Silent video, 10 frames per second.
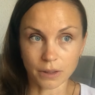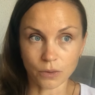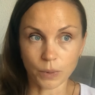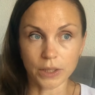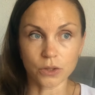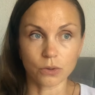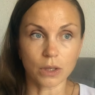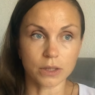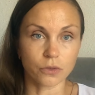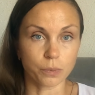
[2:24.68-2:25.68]
way to
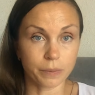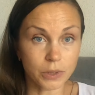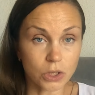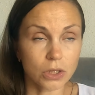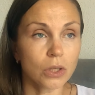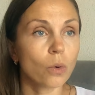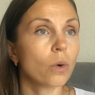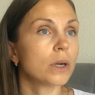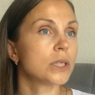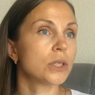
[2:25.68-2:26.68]
ask for permission,
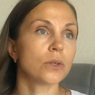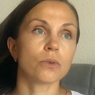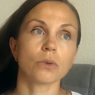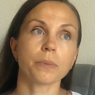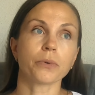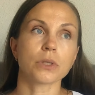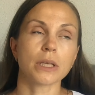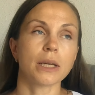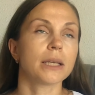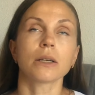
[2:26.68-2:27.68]
or to
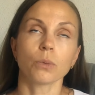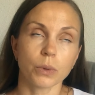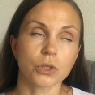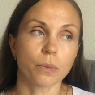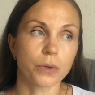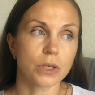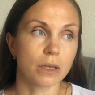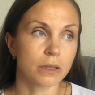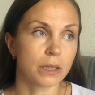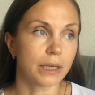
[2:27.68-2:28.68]
represent, which
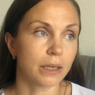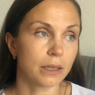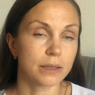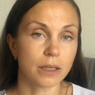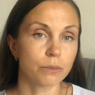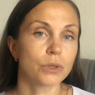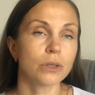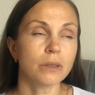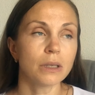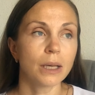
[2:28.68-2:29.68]
represents like
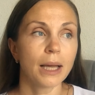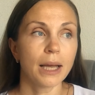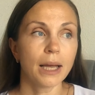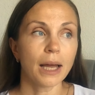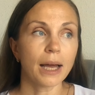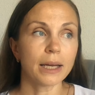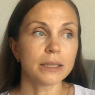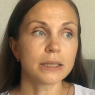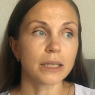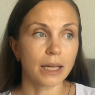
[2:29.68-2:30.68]
assumption,
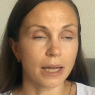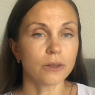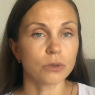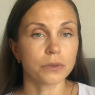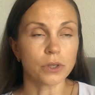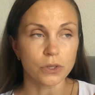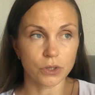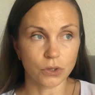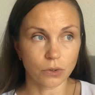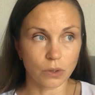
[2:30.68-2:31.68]
and can refers
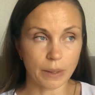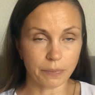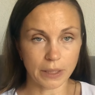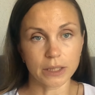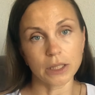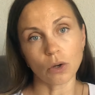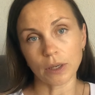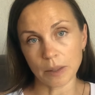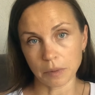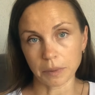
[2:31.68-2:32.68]
to ability or
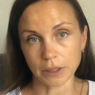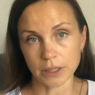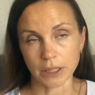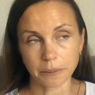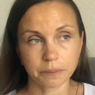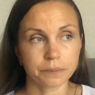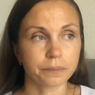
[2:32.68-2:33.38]
capability.